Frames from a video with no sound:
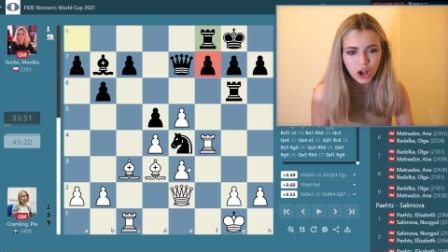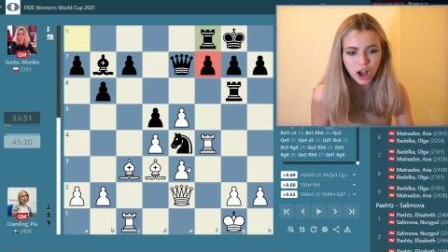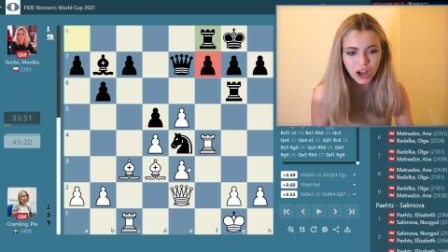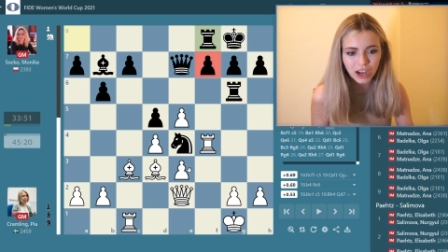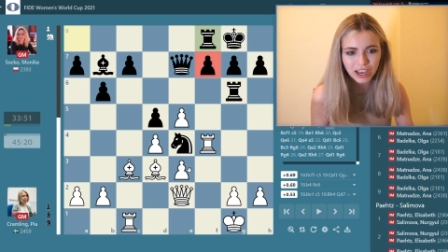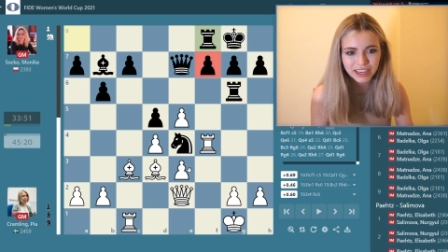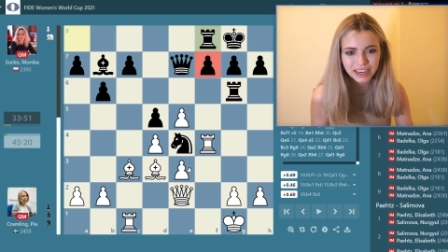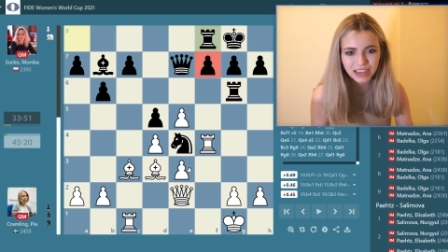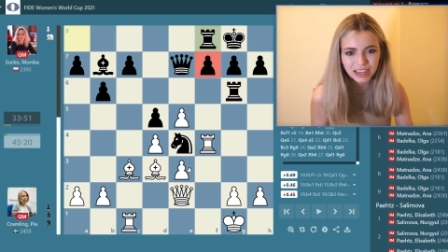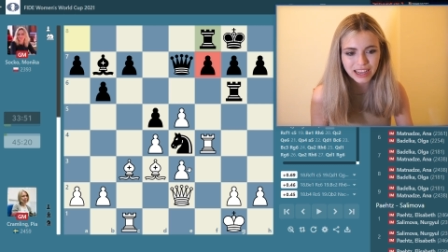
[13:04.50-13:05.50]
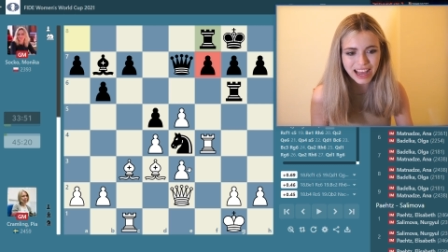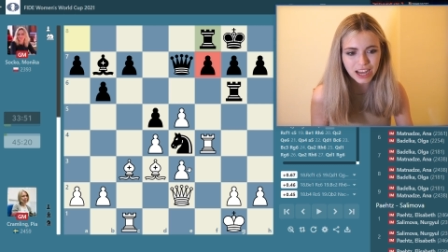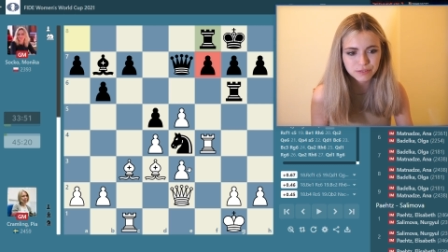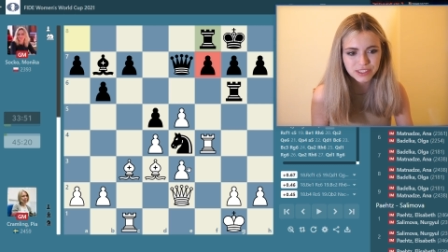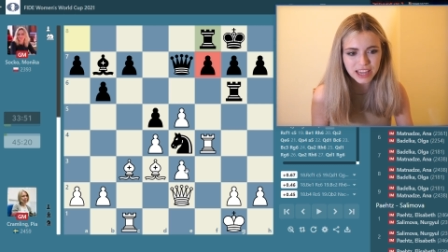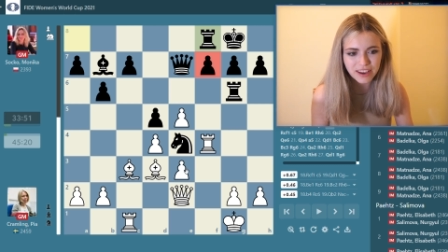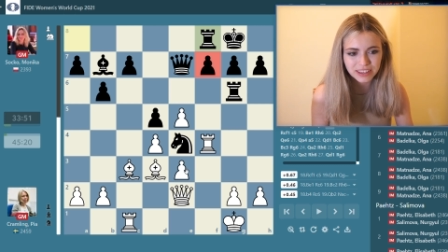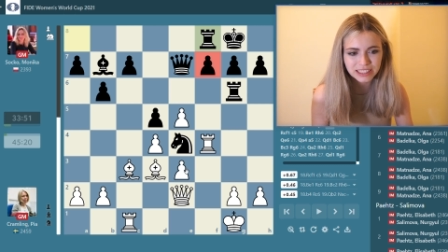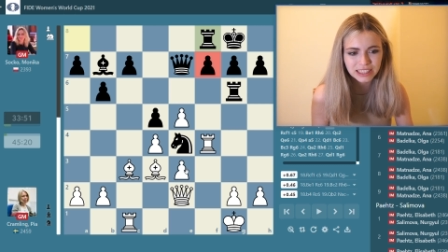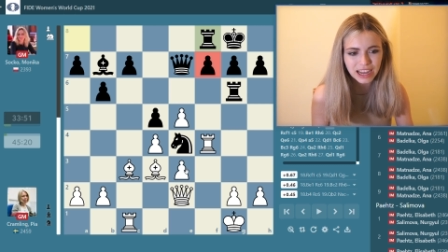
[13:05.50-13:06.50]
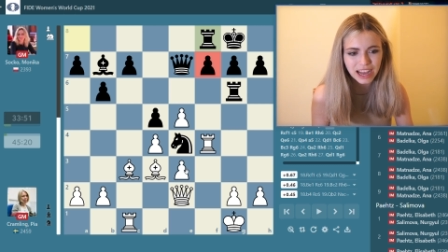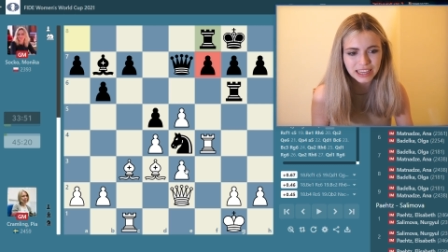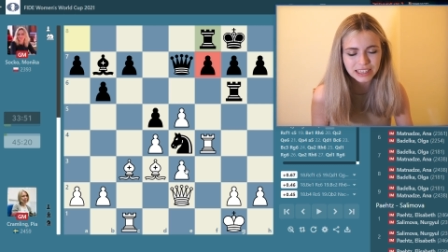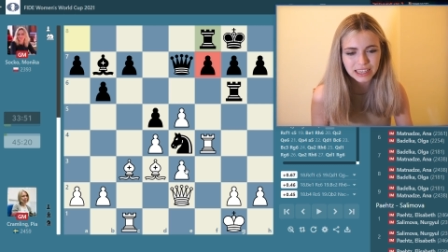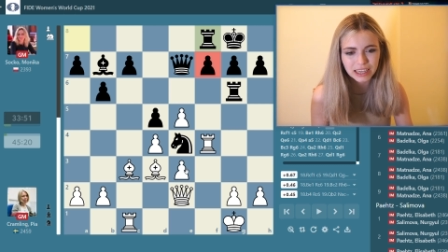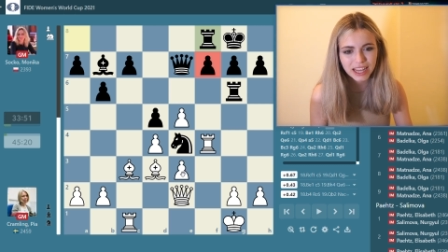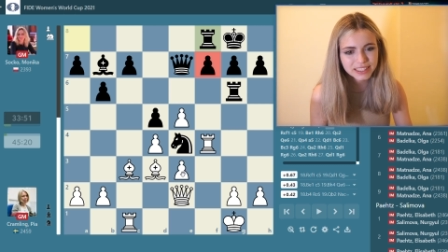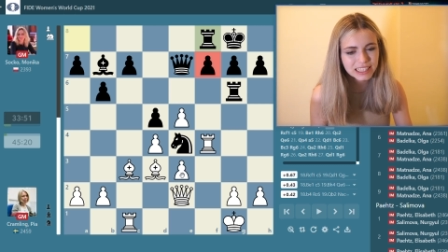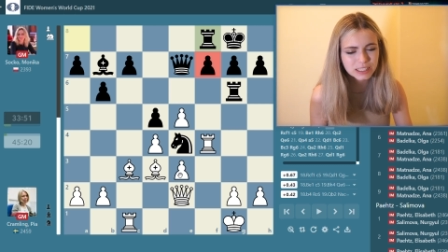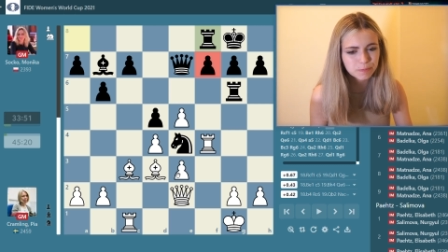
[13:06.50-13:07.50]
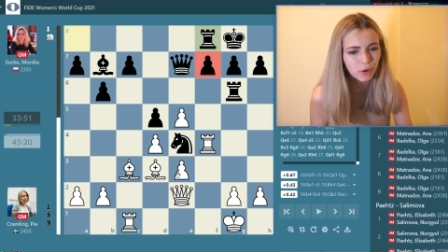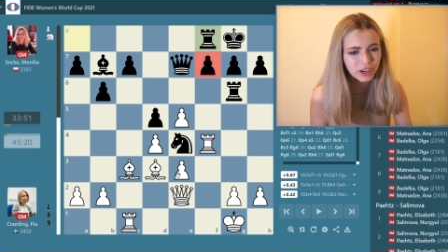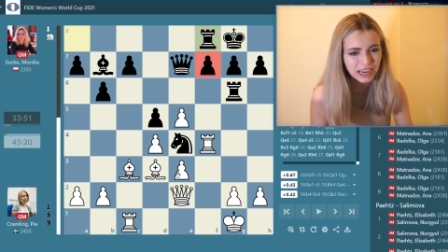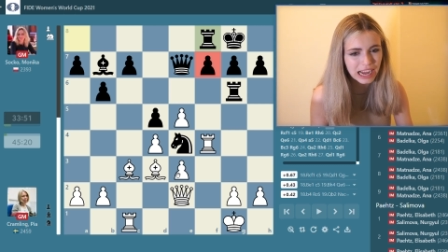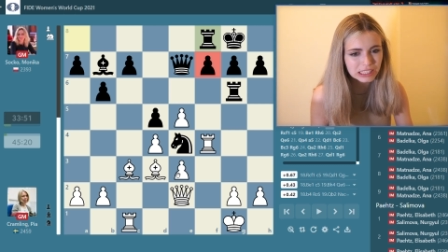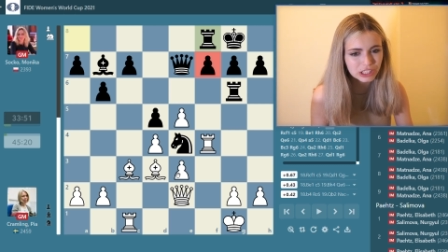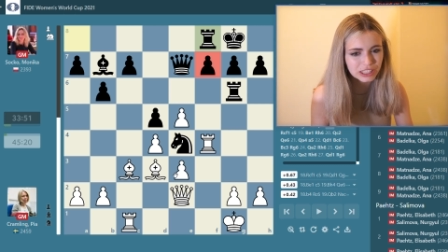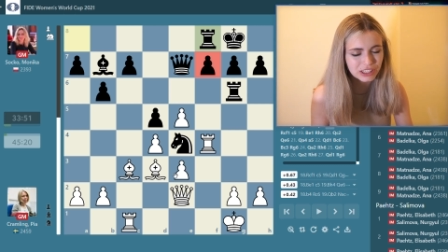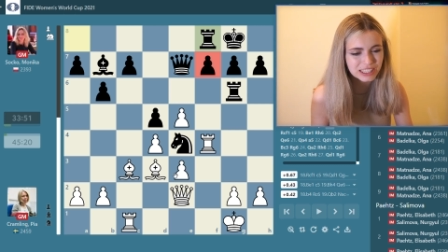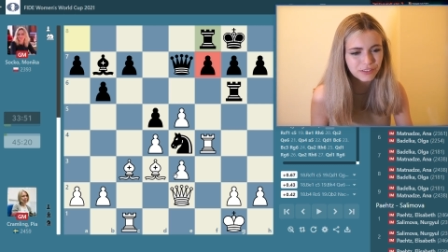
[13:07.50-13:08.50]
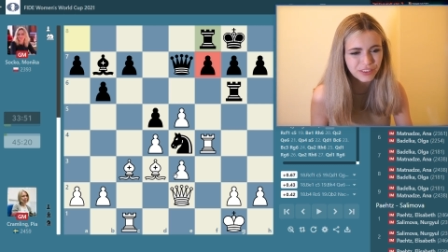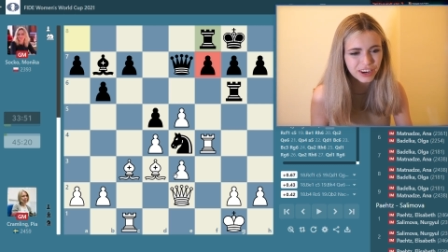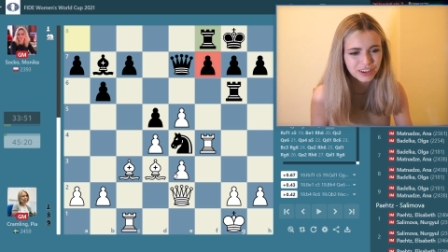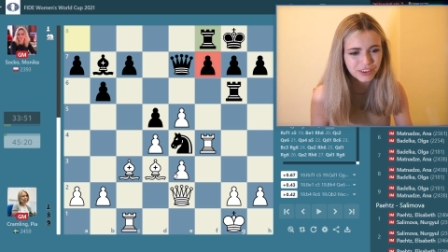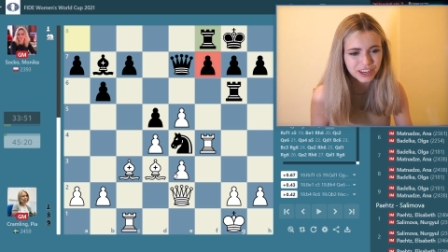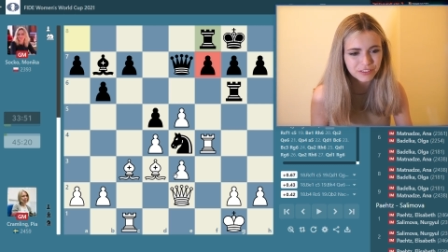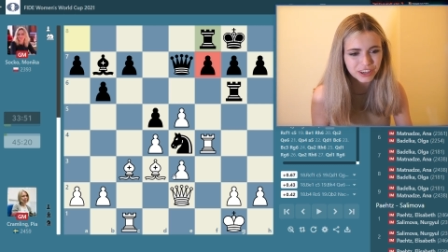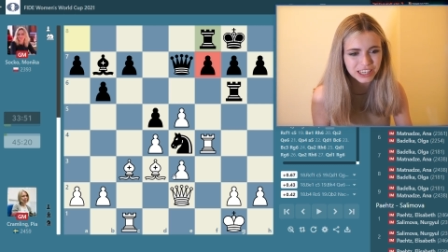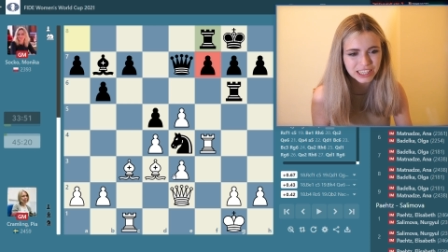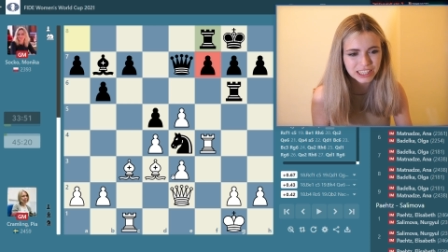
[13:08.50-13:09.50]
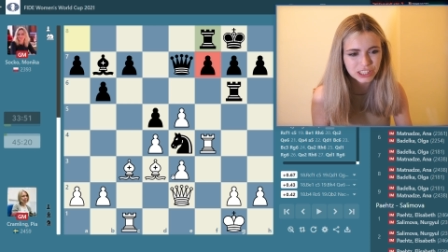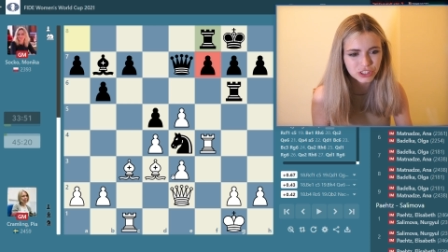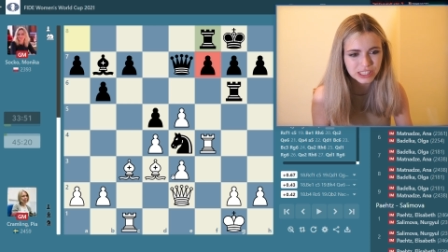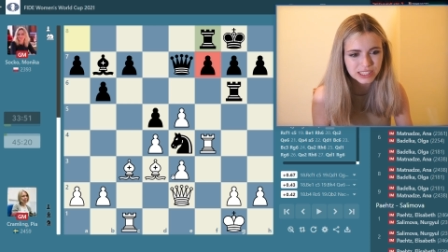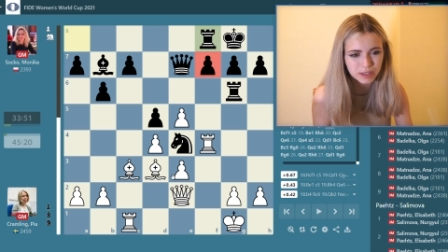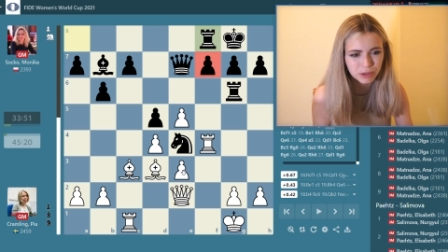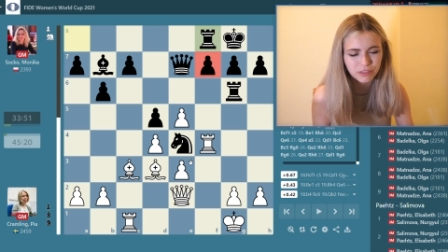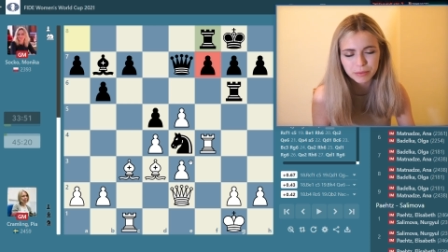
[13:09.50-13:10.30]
on f7, and at this point actually there is a very interesting move.